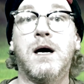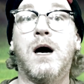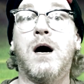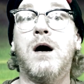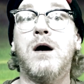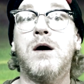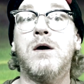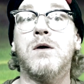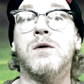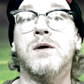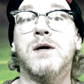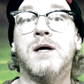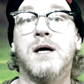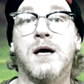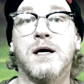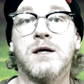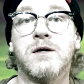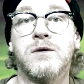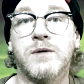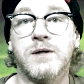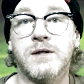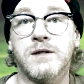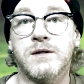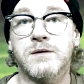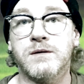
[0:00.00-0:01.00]
oh, I
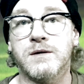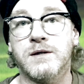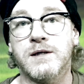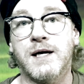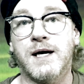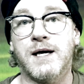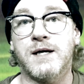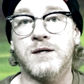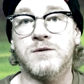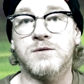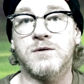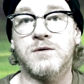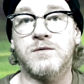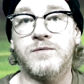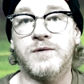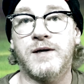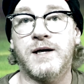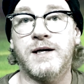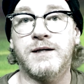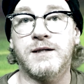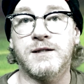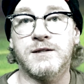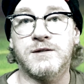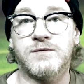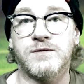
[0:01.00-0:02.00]
quit doing Casual
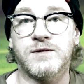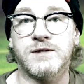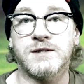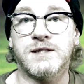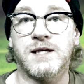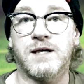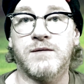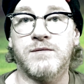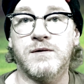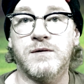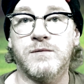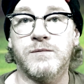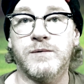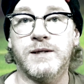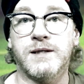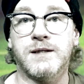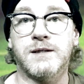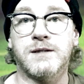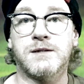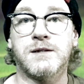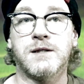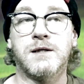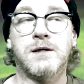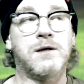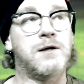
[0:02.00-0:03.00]
Fridays for 7
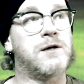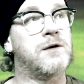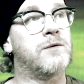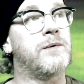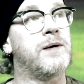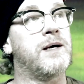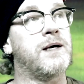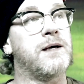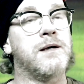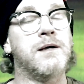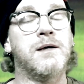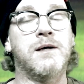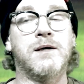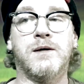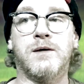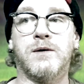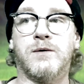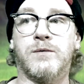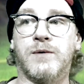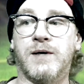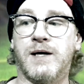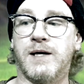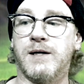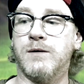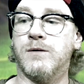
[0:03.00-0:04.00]
weeks. Or wait,
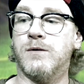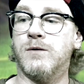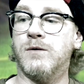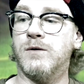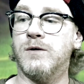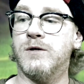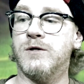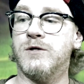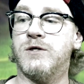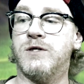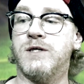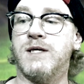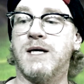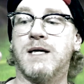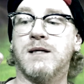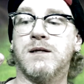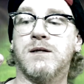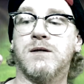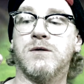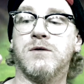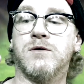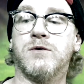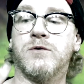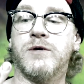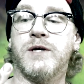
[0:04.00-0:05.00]
red, orange, yellow,
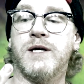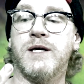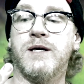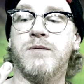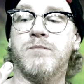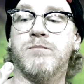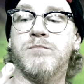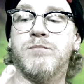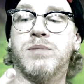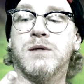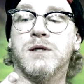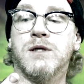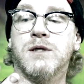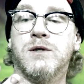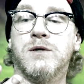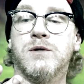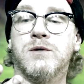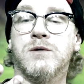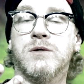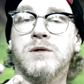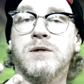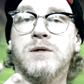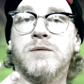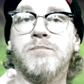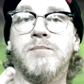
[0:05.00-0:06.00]
green,
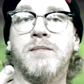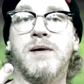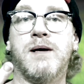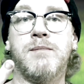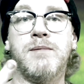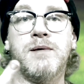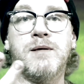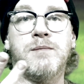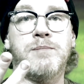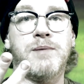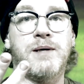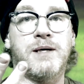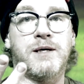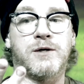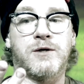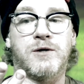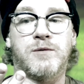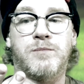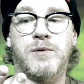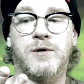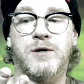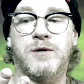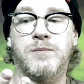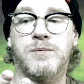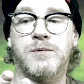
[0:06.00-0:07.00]
blue, maybe pink or
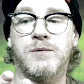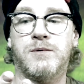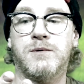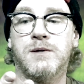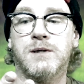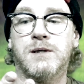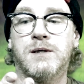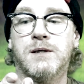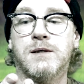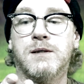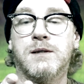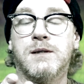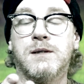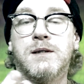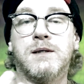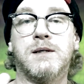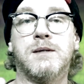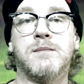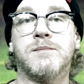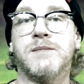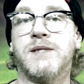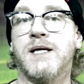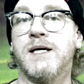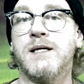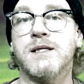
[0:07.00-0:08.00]
purple. I'm
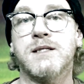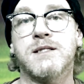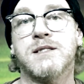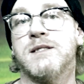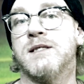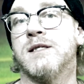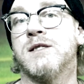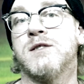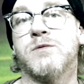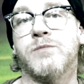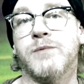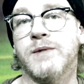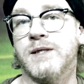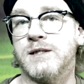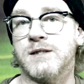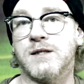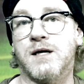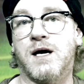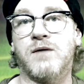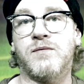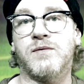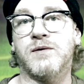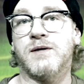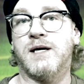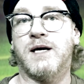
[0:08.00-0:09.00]
taking 6 weeks
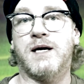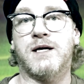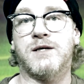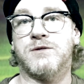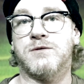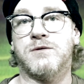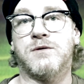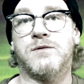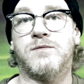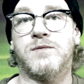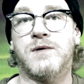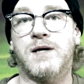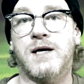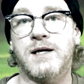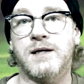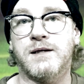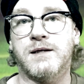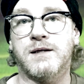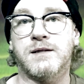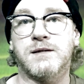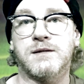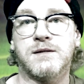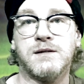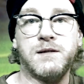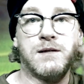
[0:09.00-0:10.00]
off of Casual
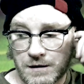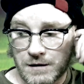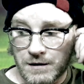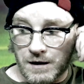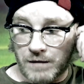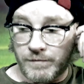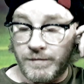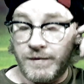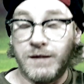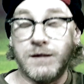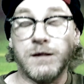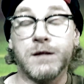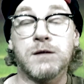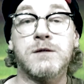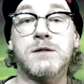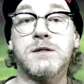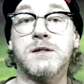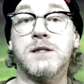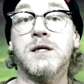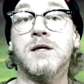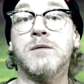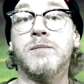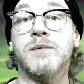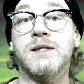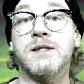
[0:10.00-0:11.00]
Fridays. I mean, there'll
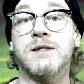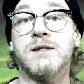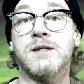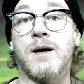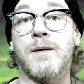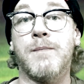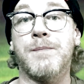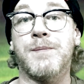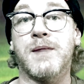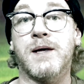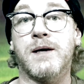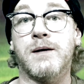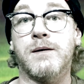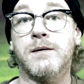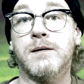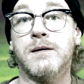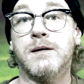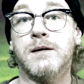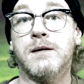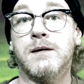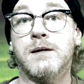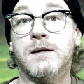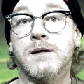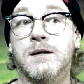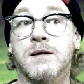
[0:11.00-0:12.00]
still be something.
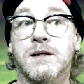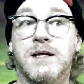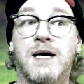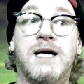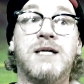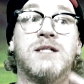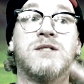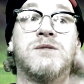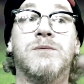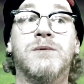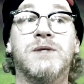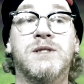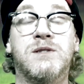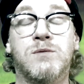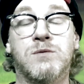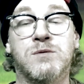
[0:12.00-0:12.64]
Last week's